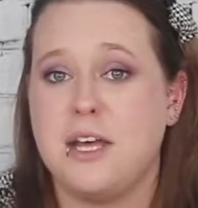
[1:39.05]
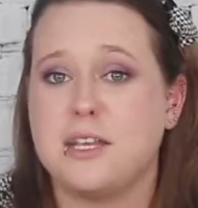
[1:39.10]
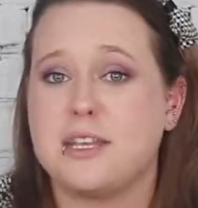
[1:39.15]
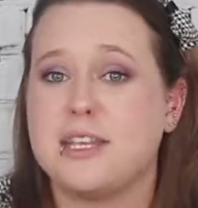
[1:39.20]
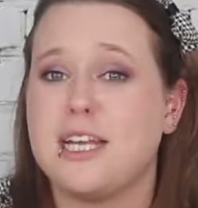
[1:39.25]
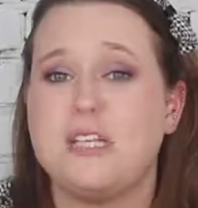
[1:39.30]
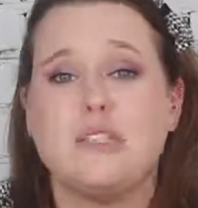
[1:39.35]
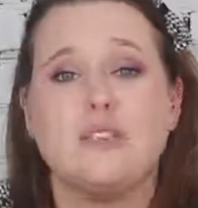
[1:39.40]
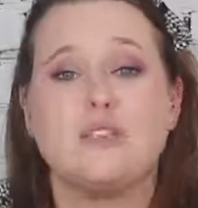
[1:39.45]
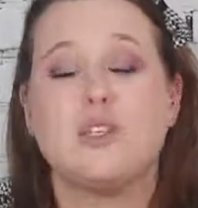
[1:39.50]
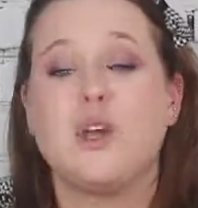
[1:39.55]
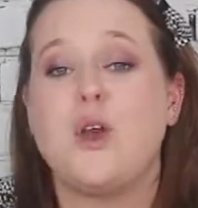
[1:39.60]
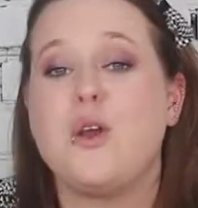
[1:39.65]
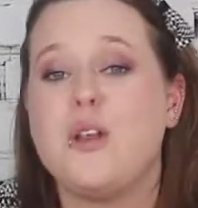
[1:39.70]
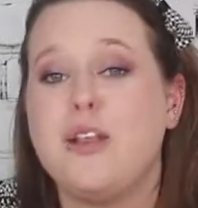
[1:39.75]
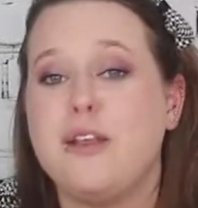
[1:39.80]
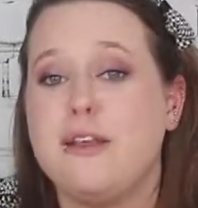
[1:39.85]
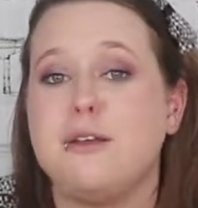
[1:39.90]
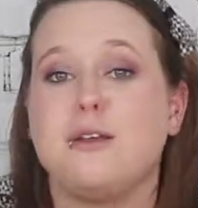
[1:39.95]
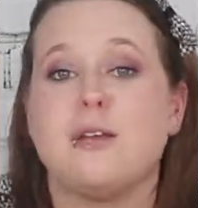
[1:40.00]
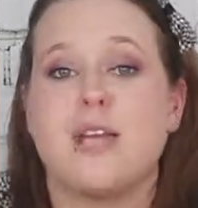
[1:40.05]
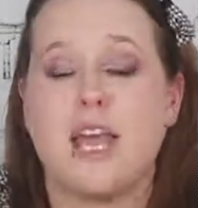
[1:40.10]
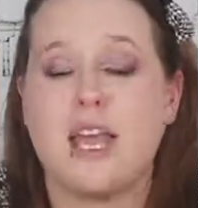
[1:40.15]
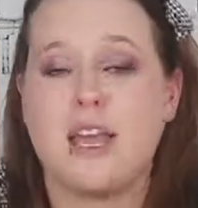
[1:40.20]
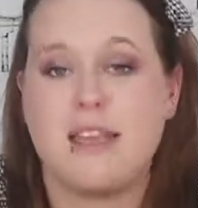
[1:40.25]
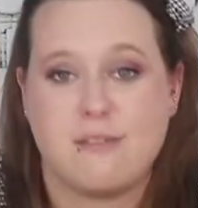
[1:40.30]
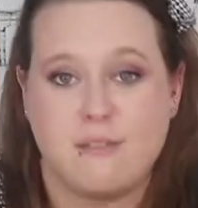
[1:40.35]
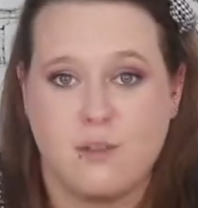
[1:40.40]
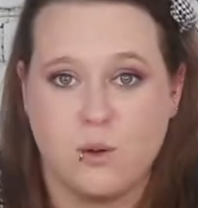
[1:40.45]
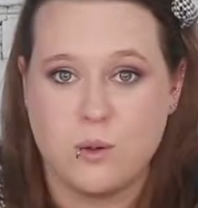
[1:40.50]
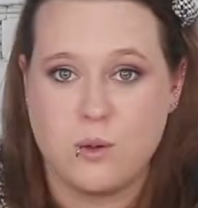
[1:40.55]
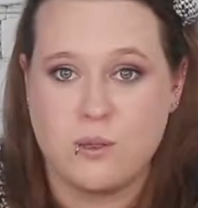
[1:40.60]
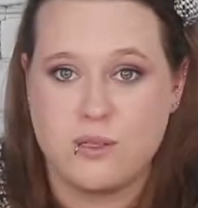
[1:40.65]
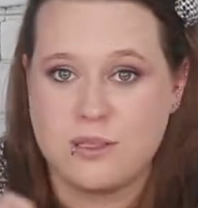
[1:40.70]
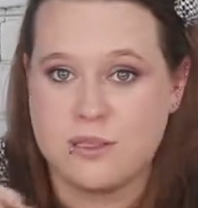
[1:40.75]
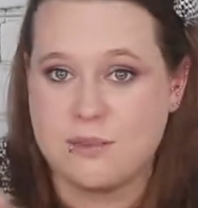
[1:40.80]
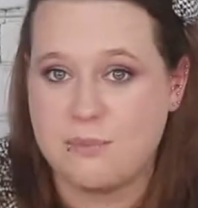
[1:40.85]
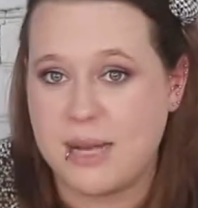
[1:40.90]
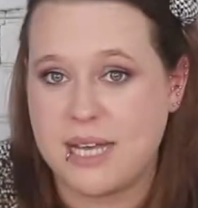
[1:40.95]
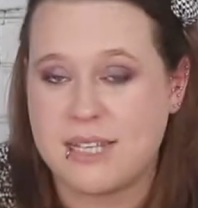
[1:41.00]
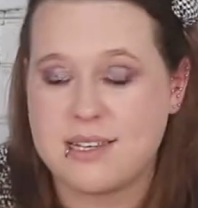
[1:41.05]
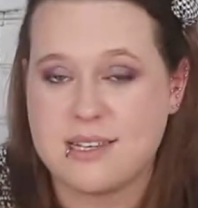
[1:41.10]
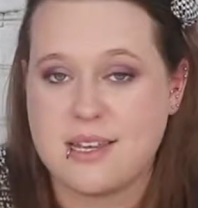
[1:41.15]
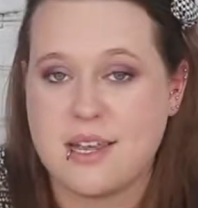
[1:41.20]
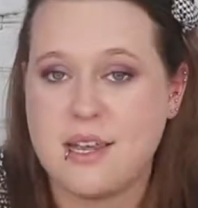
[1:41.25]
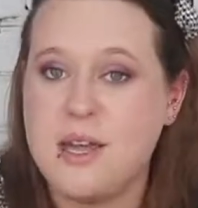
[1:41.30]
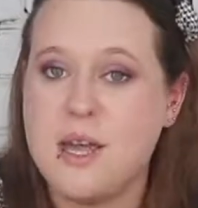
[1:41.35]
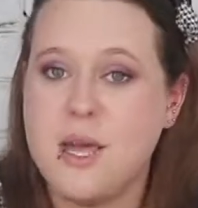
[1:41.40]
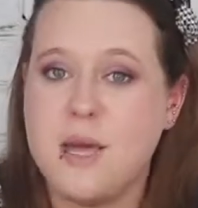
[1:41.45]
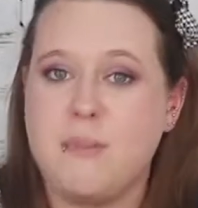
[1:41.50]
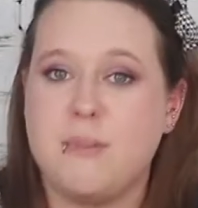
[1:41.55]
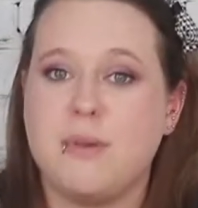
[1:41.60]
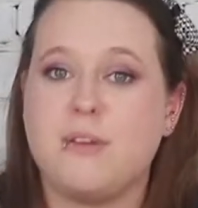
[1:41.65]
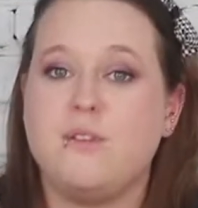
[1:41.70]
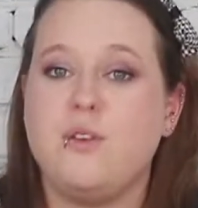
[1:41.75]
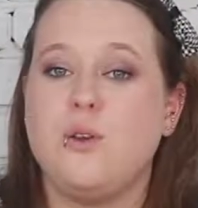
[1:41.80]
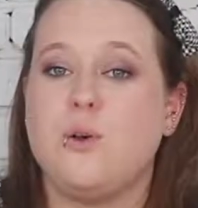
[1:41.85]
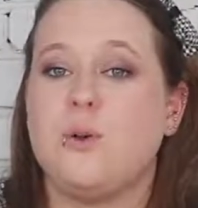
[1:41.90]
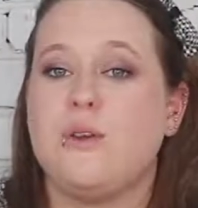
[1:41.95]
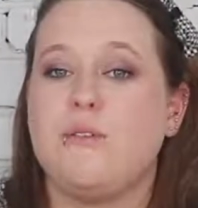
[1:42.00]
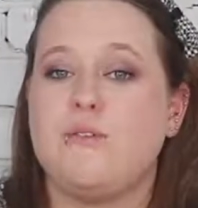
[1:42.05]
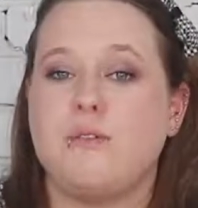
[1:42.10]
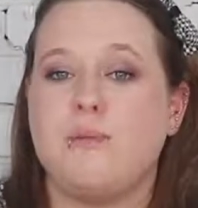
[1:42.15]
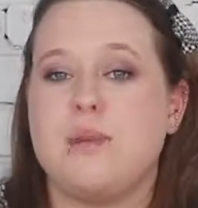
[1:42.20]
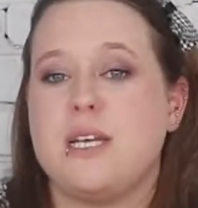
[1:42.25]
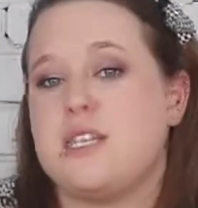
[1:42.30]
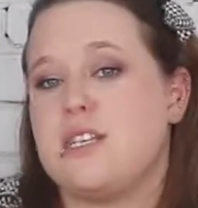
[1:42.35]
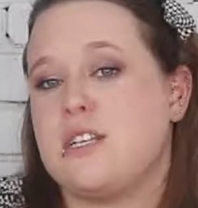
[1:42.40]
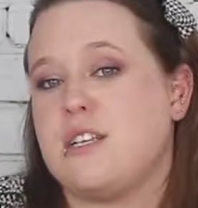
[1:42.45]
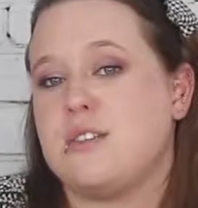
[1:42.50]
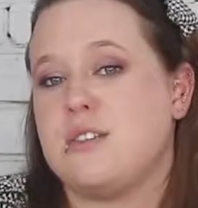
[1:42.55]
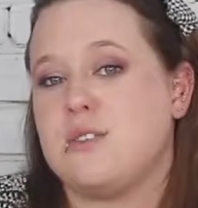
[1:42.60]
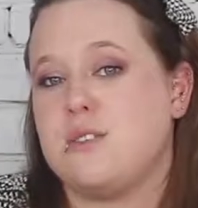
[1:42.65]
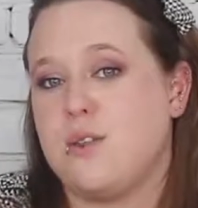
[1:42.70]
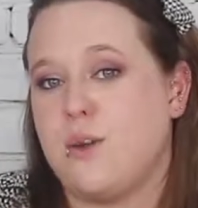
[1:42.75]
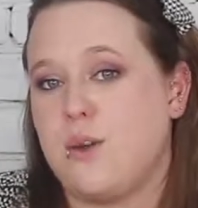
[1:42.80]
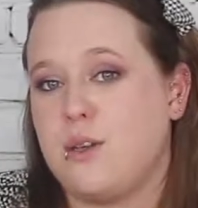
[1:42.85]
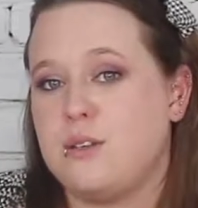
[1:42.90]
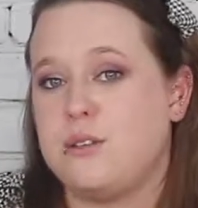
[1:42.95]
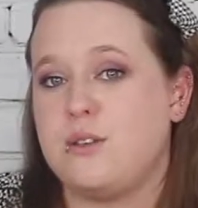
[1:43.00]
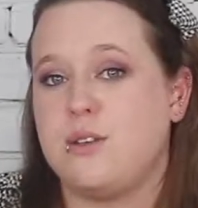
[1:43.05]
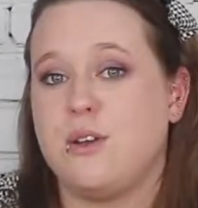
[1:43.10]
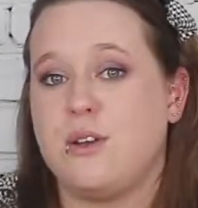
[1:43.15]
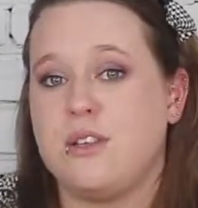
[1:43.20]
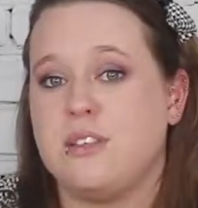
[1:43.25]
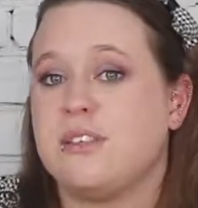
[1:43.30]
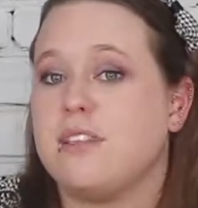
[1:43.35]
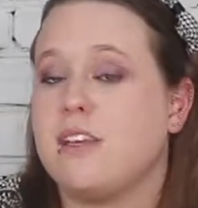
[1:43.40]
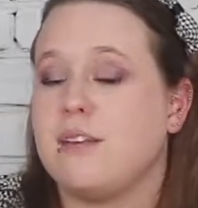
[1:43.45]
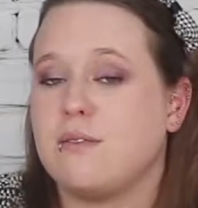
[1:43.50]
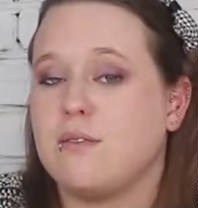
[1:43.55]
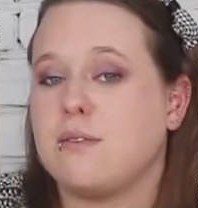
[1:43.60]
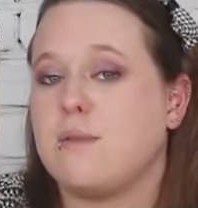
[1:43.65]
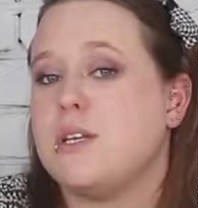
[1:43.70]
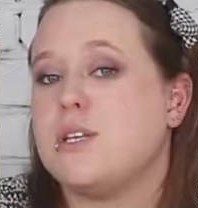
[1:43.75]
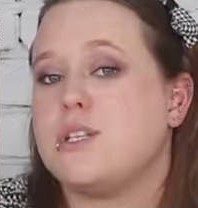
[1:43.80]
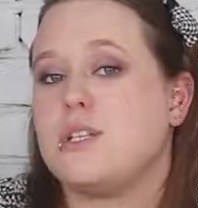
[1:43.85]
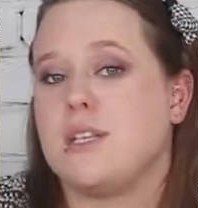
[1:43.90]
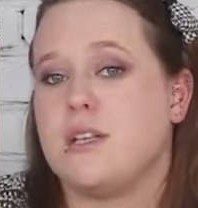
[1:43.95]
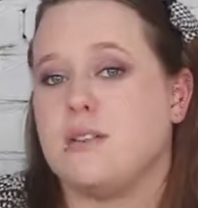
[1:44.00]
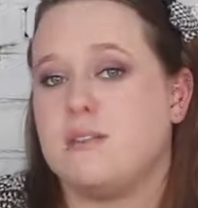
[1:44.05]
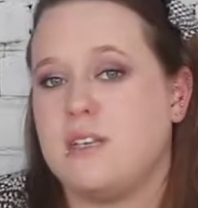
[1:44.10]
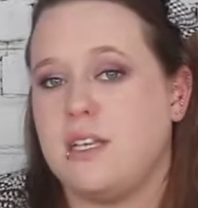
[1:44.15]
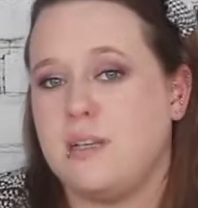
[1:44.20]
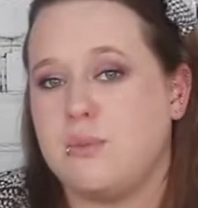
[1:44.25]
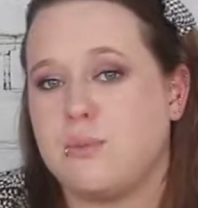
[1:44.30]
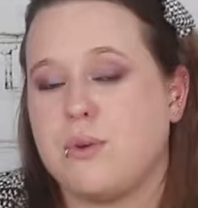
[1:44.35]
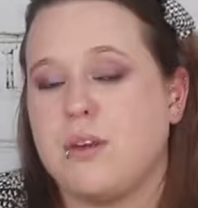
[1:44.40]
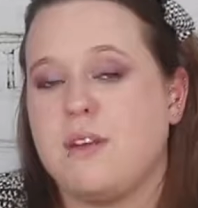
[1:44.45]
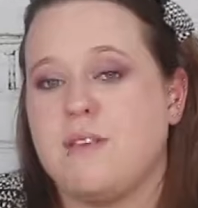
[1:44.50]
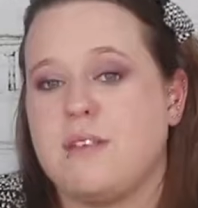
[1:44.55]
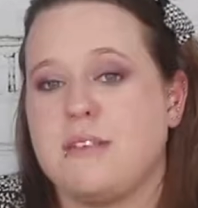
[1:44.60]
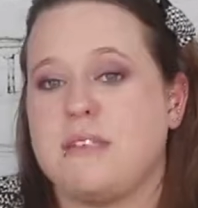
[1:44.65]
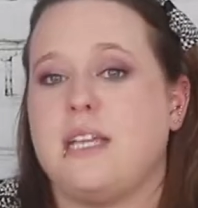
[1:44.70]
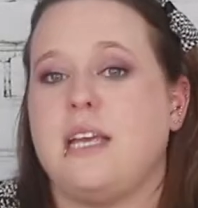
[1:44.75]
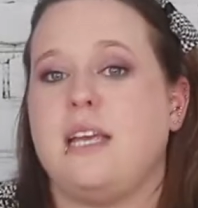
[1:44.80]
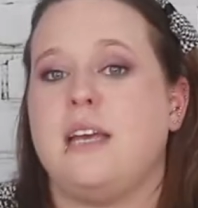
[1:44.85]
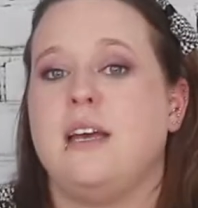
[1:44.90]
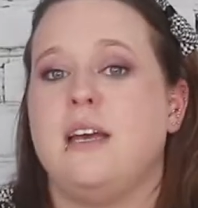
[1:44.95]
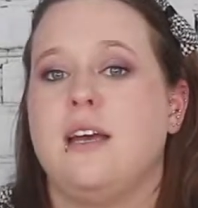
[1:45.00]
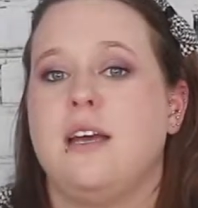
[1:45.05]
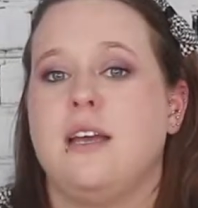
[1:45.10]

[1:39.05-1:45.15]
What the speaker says: That's totally okay if yours is better, but if your information is not as good as the information they've seen previously,